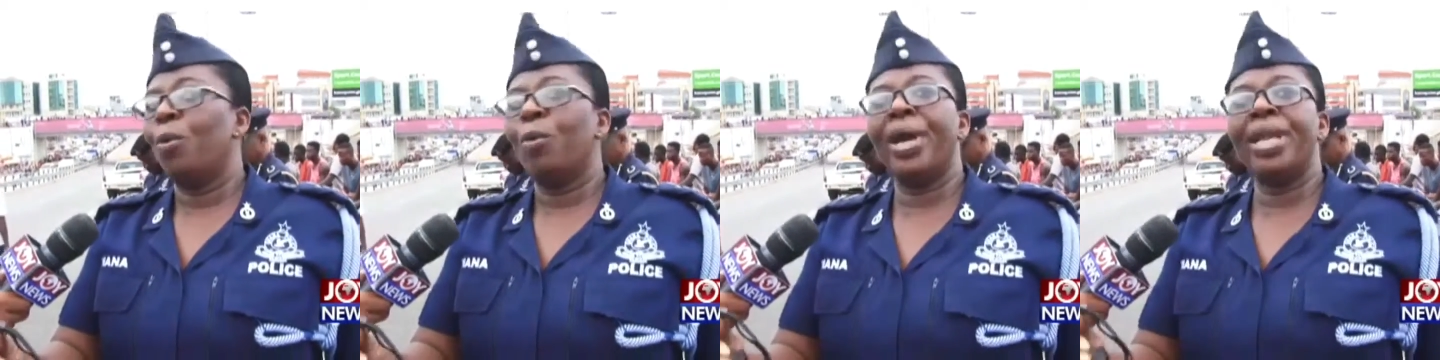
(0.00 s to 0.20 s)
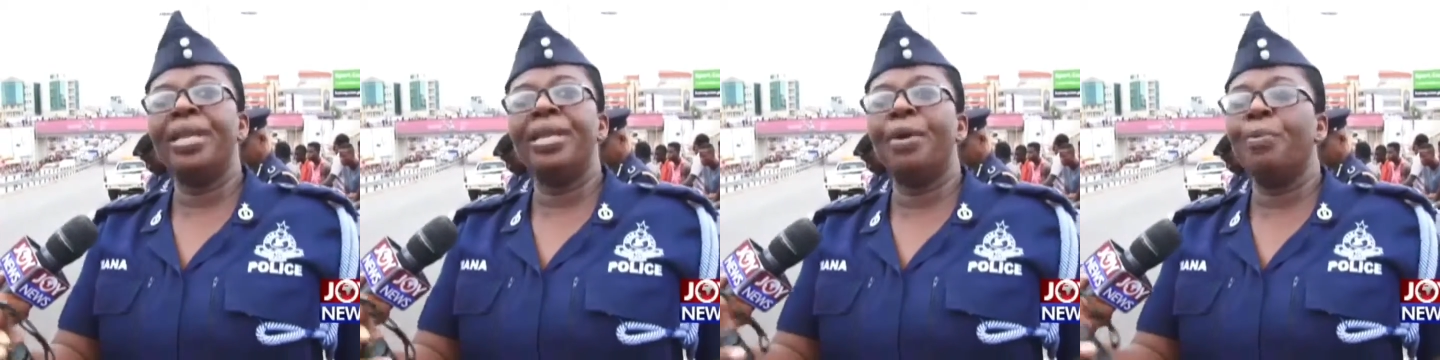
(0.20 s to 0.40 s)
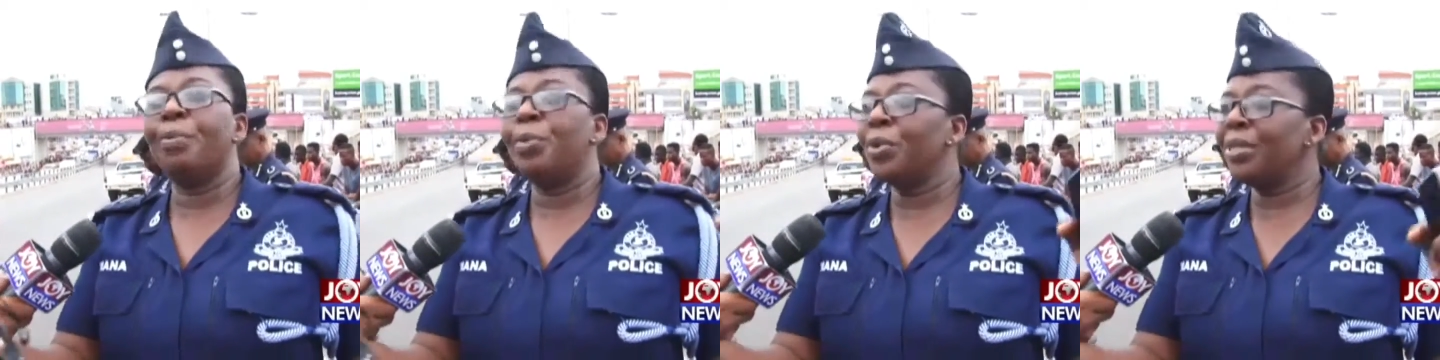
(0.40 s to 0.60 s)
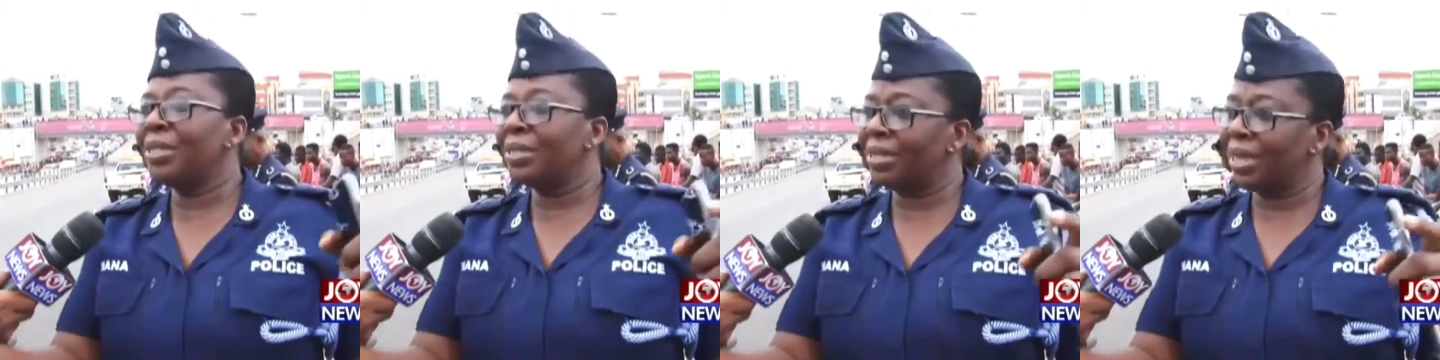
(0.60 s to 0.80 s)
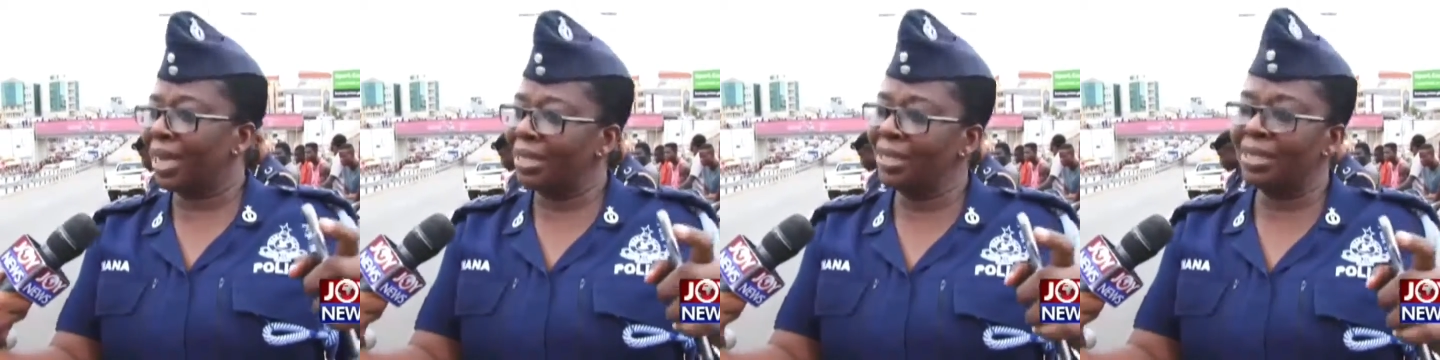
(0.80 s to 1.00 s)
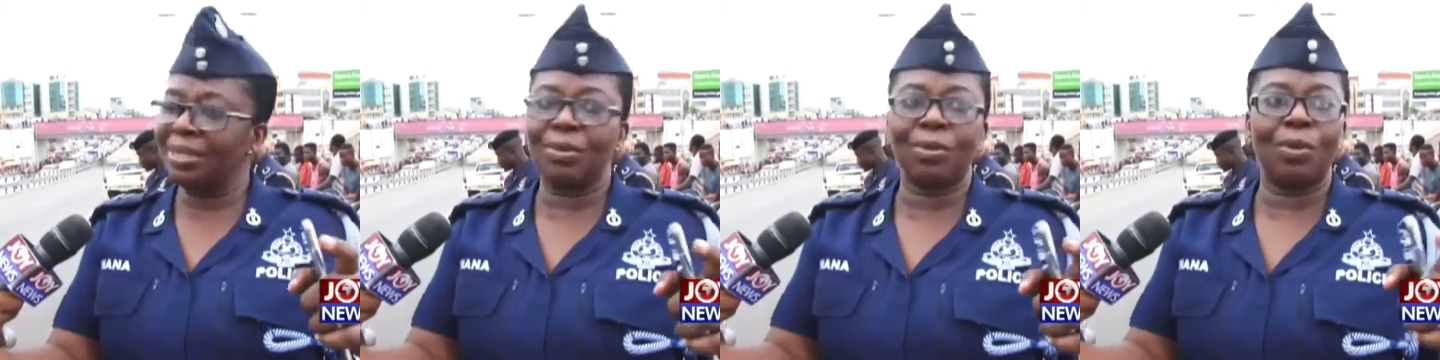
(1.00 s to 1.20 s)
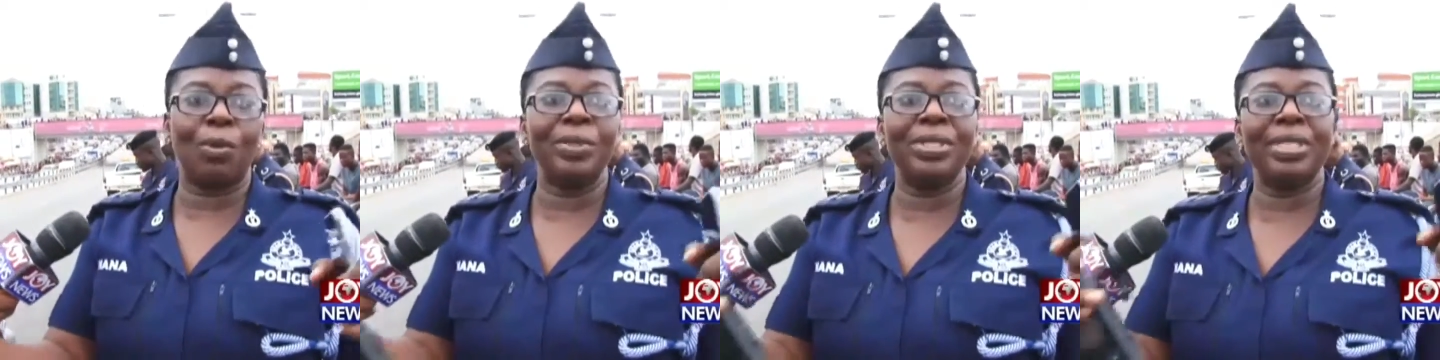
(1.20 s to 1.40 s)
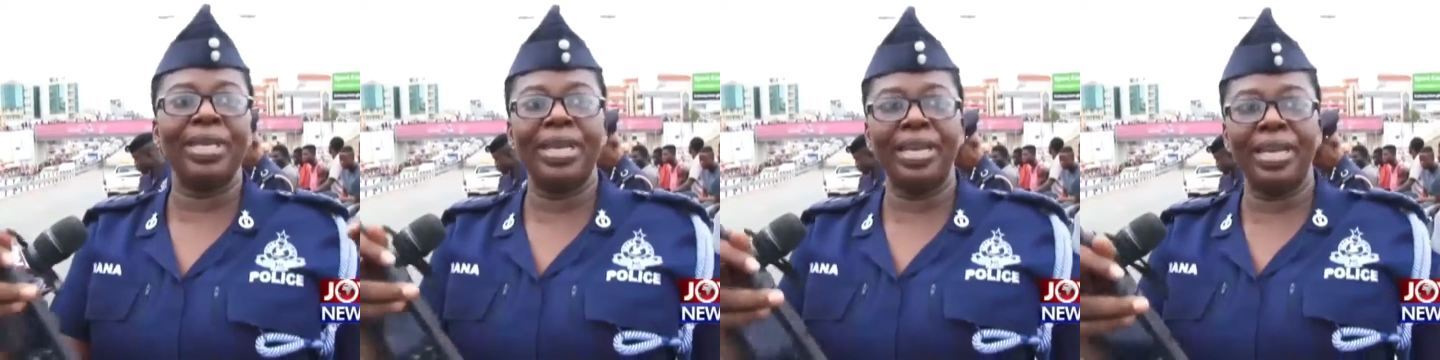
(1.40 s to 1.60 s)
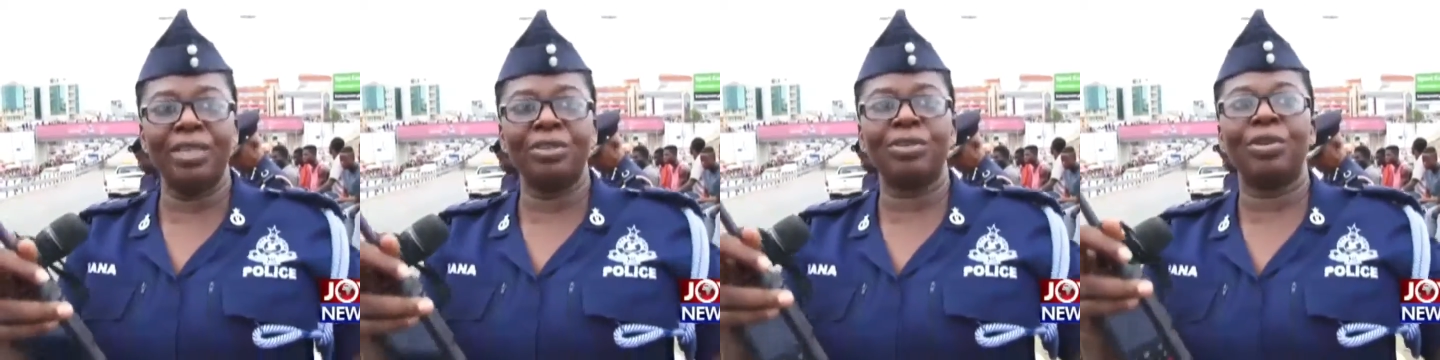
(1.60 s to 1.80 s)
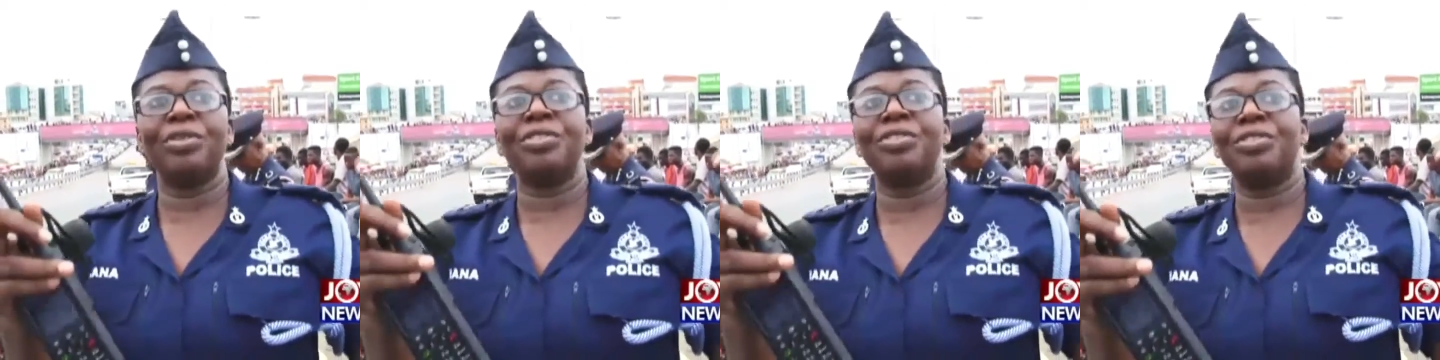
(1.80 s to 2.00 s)
when they put such
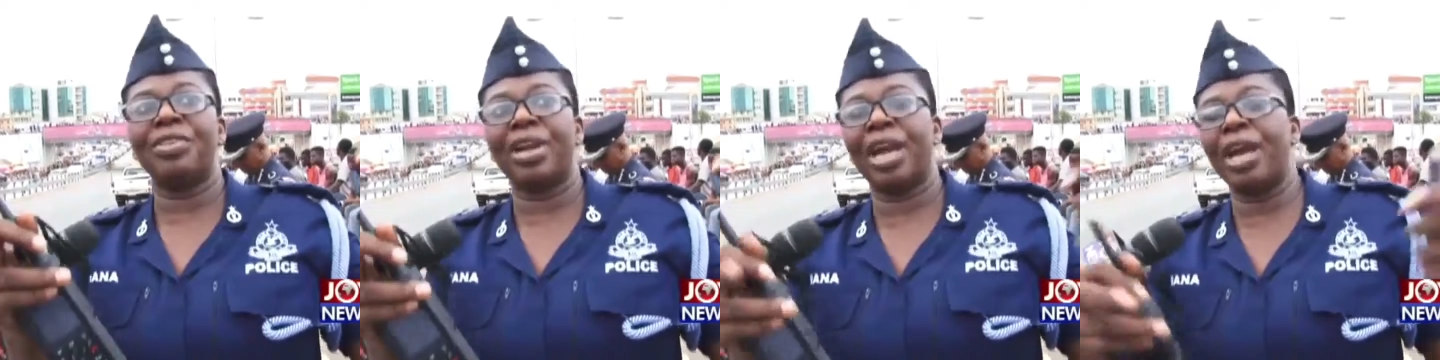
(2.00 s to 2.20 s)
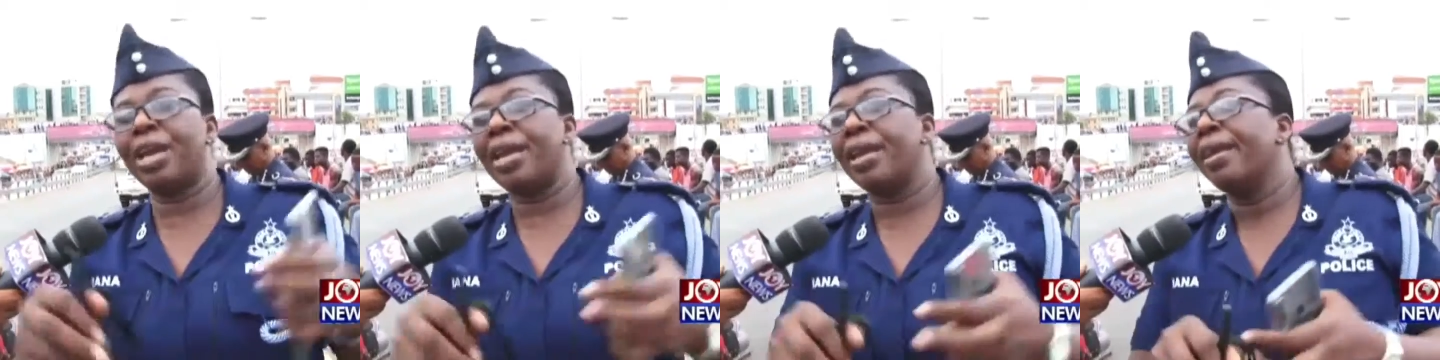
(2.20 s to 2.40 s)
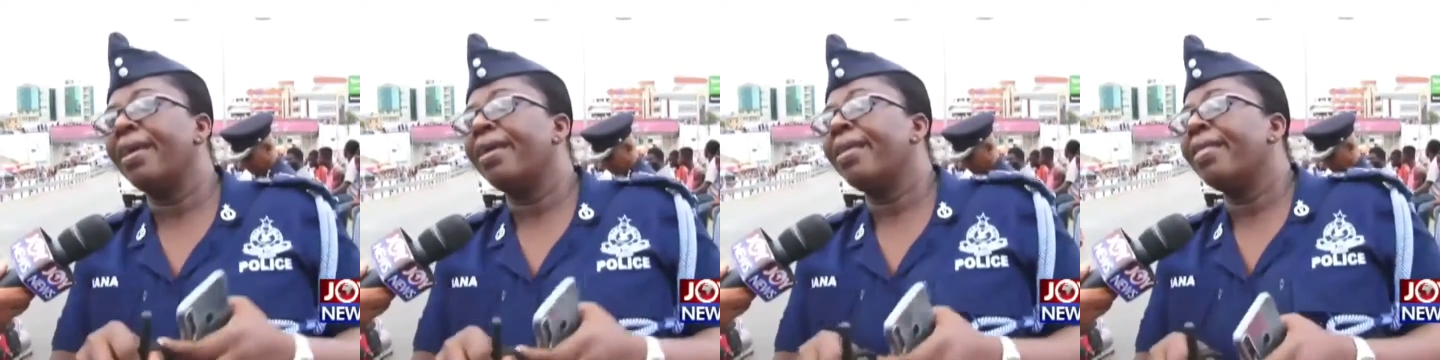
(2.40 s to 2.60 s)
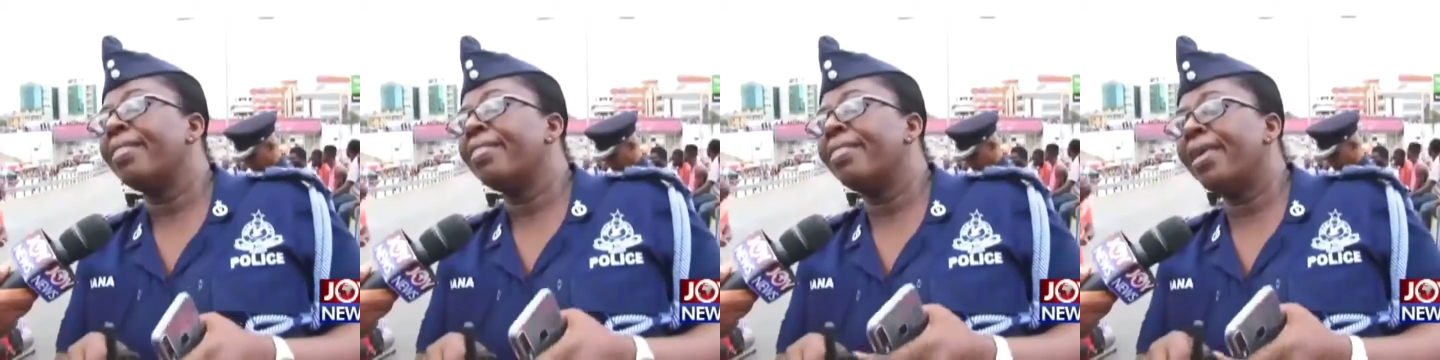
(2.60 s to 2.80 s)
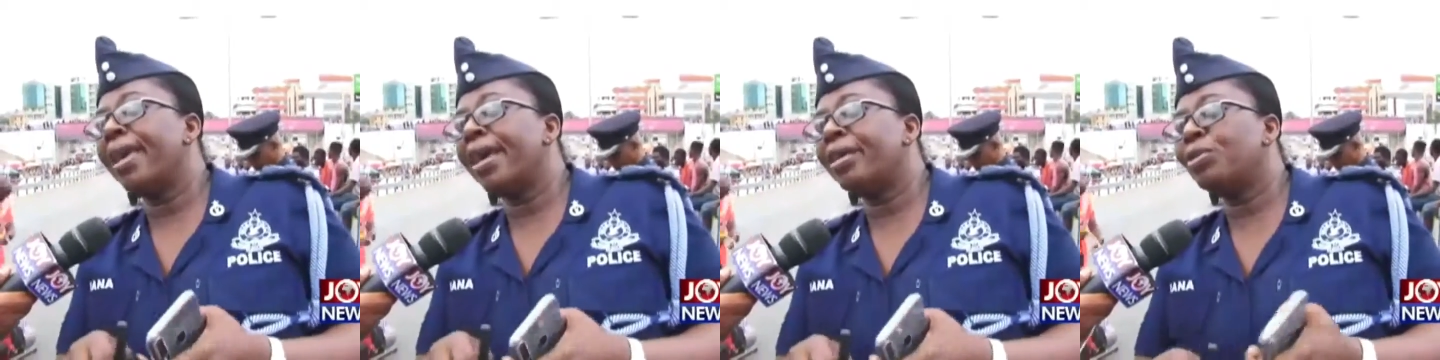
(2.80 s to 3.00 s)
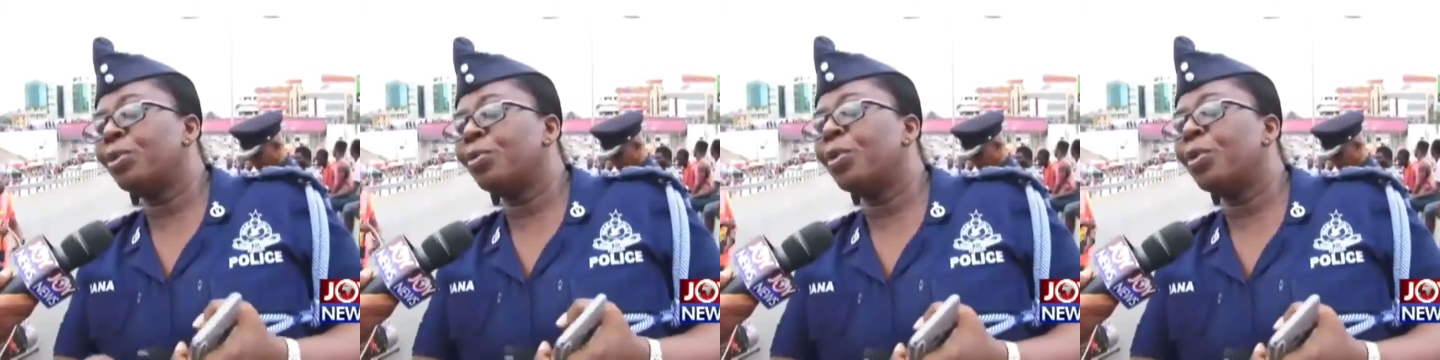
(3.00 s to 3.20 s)
containers on track, they are